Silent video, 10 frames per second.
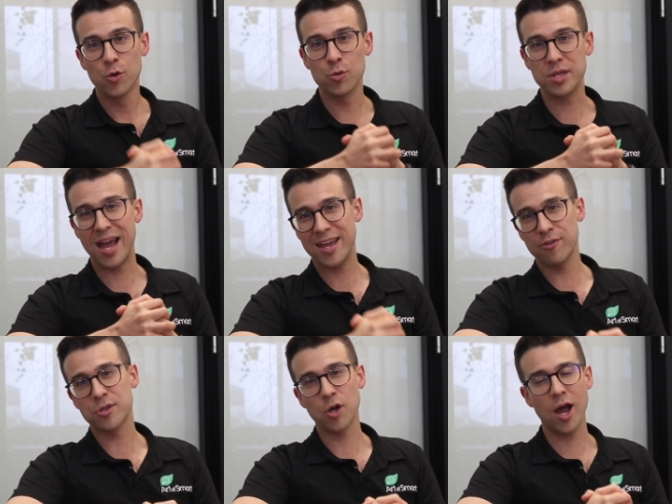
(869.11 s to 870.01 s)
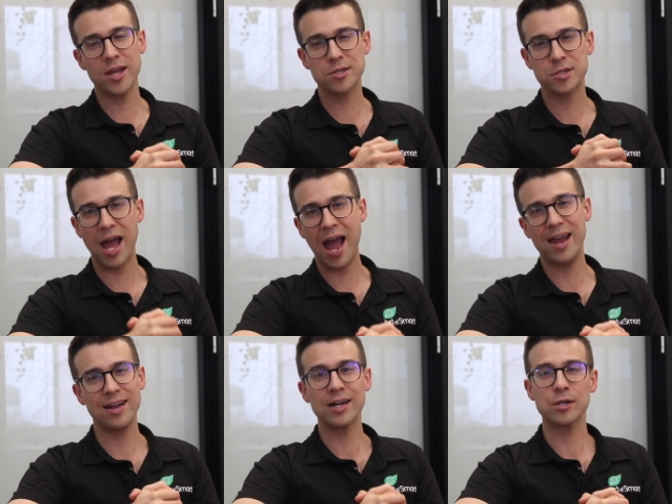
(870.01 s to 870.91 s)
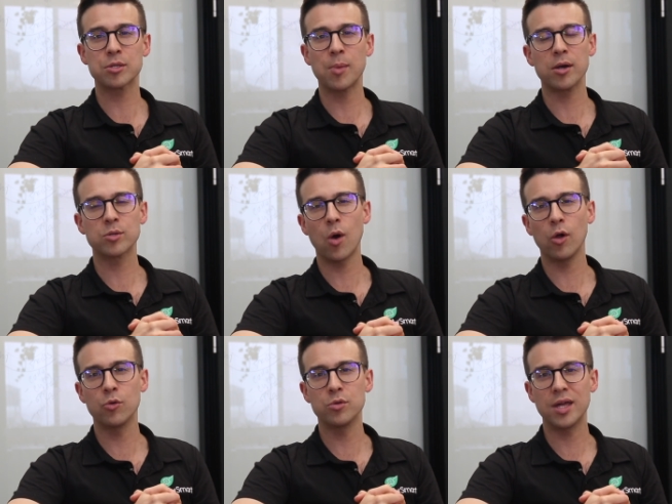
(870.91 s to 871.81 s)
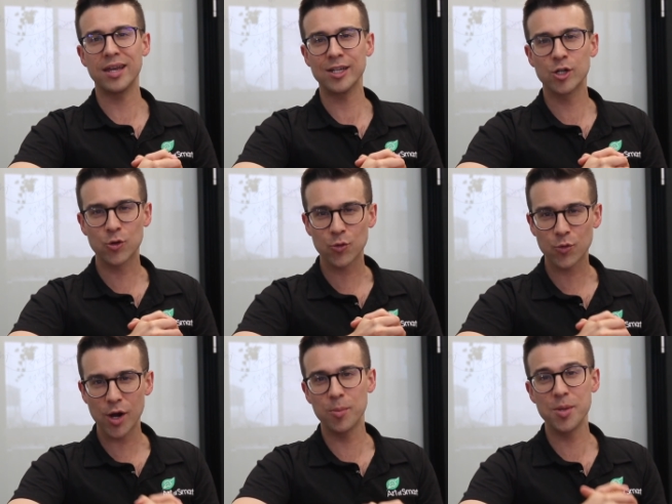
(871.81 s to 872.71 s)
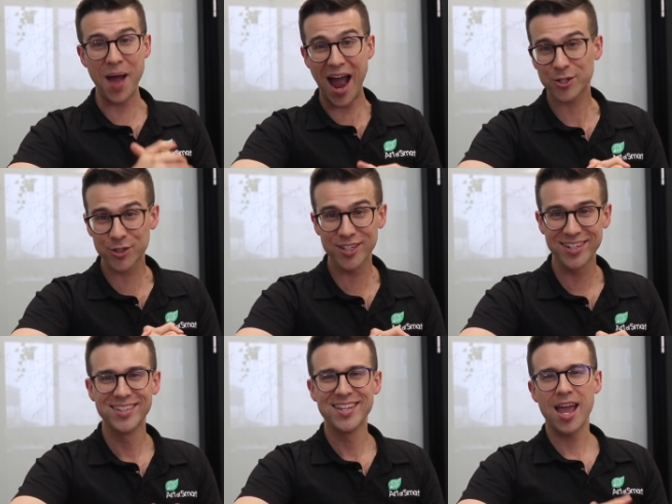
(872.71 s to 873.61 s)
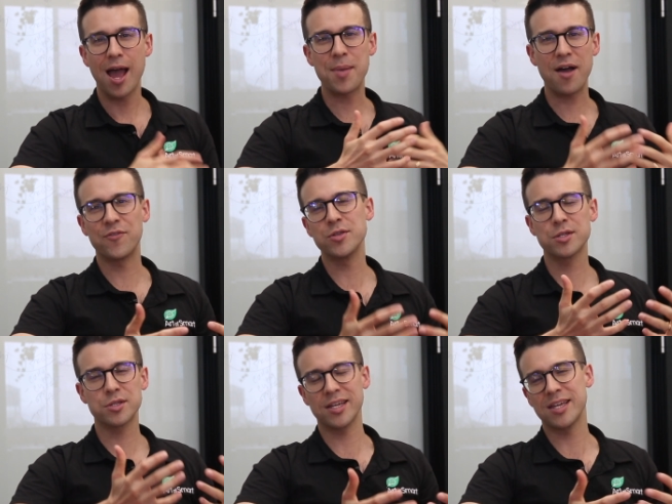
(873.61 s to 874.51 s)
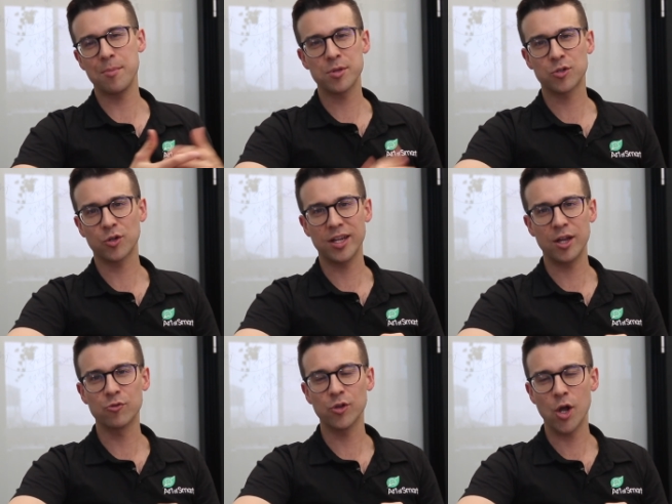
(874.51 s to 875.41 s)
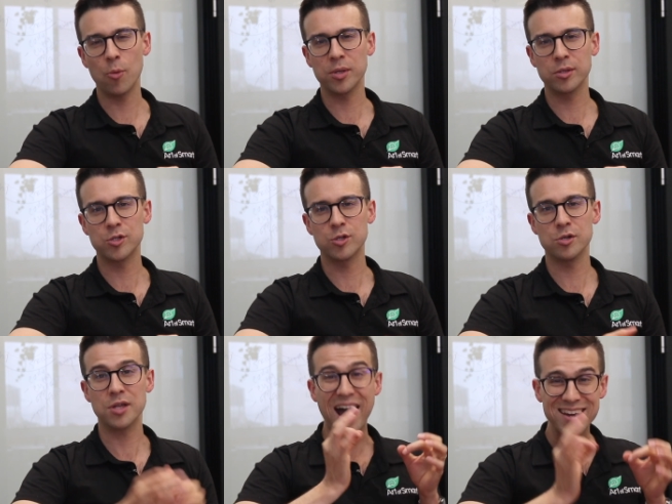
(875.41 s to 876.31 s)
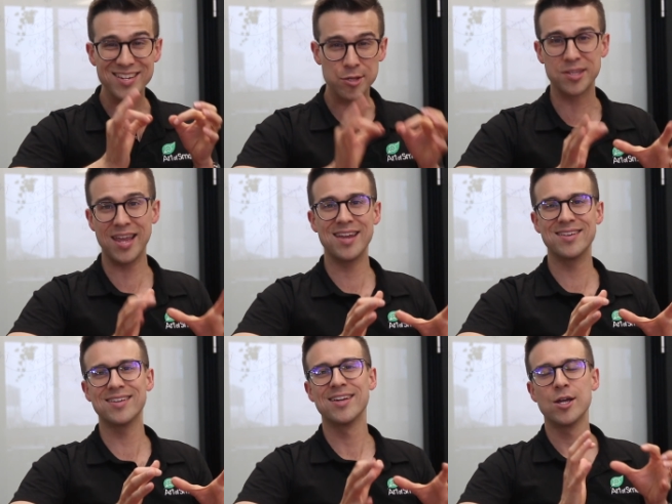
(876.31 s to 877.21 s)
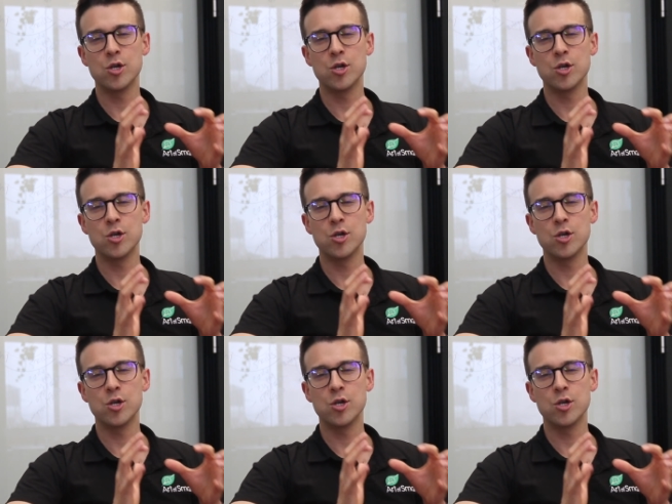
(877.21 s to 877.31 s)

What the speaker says: who's our head of science at AOSTV as well, who's an incredibly passionate about physics and chemistry and really helping students understand it,